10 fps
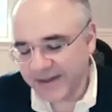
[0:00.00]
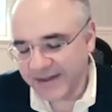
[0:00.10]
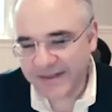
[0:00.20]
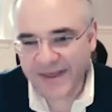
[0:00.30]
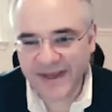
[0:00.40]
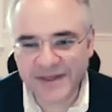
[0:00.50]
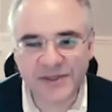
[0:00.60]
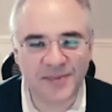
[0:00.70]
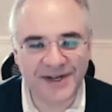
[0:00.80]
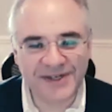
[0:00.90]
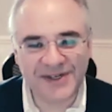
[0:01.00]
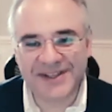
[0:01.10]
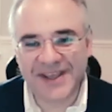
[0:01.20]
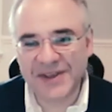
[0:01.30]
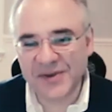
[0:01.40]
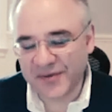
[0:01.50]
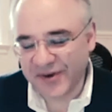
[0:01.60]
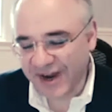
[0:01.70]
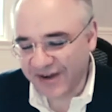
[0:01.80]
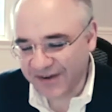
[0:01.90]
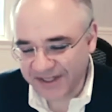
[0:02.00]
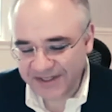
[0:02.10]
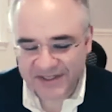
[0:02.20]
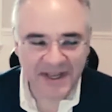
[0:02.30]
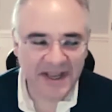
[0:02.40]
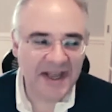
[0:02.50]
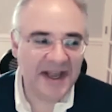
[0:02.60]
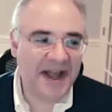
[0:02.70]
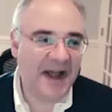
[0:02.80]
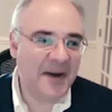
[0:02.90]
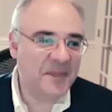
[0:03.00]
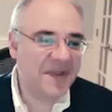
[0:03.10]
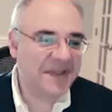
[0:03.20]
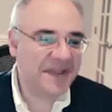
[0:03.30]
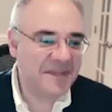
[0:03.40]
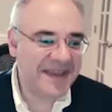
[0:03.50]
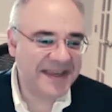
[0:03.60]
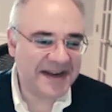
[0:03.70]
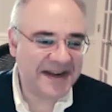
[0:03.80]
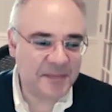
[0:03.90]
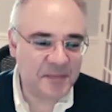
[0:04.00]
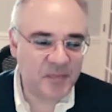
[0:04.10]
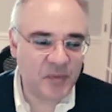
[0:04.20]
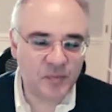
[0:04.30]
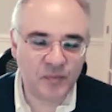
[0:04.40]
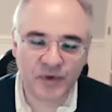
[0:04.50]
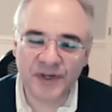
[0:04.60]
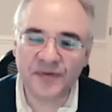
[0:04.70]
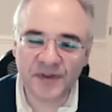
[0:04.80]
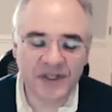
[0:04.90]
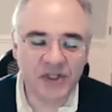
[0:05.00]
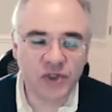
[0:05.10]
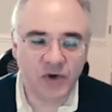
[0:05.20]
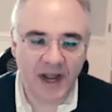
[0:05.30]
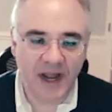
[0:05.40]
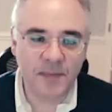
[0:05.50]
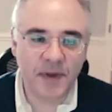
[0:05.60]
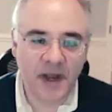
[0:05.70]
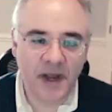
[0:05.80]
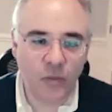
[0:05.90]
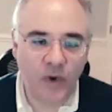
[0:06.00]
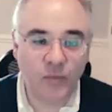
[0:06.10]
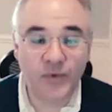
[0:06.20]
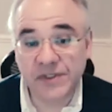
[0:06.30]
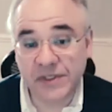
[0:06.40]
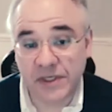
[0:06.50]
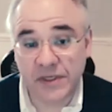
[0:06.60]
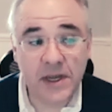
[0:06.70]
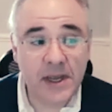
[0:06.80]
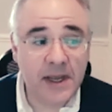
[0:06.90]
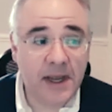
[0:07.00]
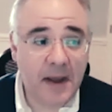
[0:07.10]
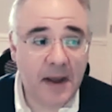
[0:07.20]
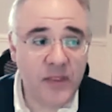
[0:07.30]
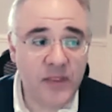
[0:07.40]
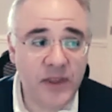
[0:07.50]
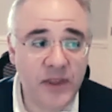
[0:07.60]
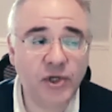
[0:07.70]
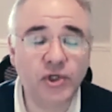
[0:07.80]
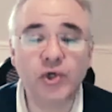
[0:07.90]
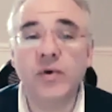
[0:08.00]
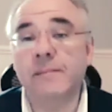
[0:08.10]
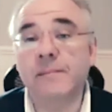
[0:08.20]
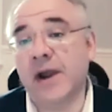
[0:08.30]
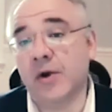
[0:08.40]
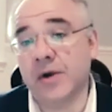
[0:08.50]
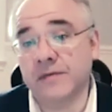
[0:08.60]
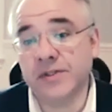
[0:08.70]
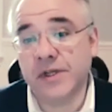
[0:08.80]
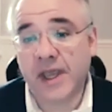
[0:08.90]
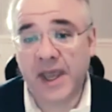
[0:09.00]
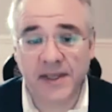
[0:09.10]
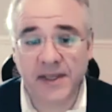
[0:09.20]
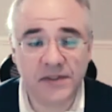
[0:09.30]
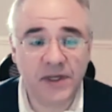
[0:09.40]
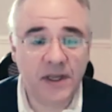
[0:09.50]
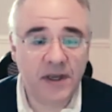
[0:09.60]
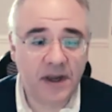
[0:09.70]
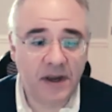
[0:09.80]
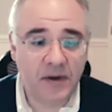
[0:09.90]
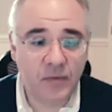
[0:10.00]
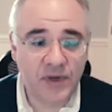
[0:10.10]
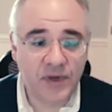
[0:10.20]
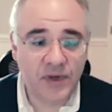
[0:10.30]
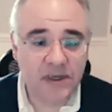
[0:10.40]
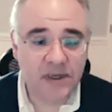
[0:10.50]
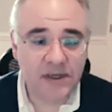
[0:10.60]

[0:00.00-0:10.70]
Thanks so much, and thank you for having us. Let me briefly describe what we see. There are two imperatives as we